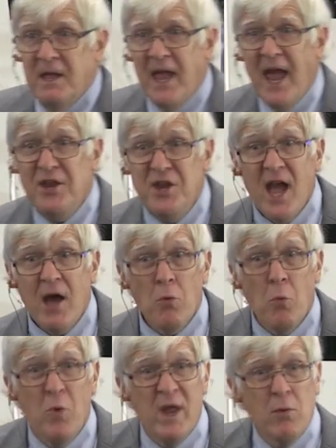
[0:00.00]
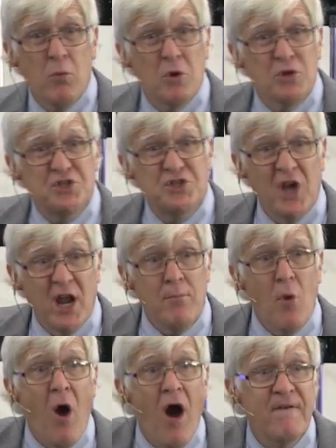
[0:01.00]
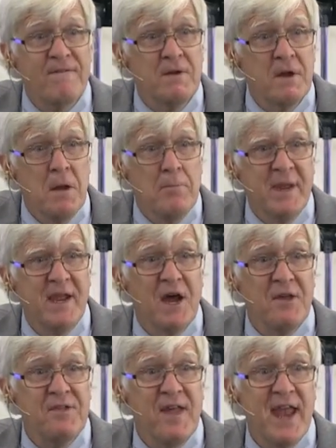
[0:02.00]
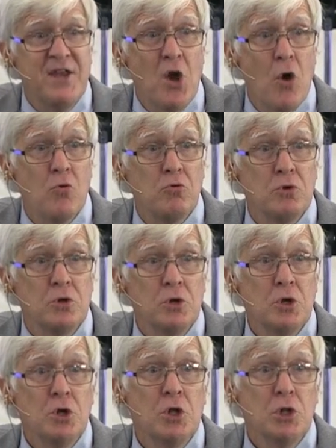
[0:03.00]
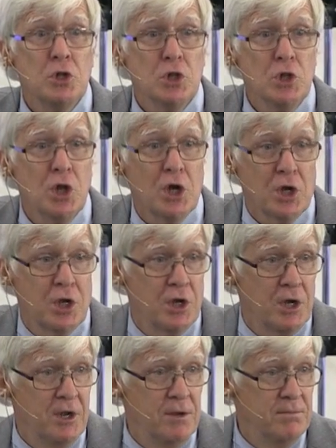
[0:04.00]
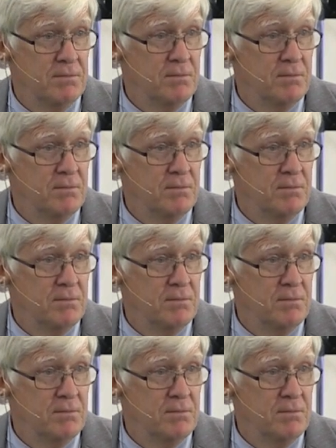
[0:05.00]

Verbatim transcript: And yet we will shut them off because they don't look good.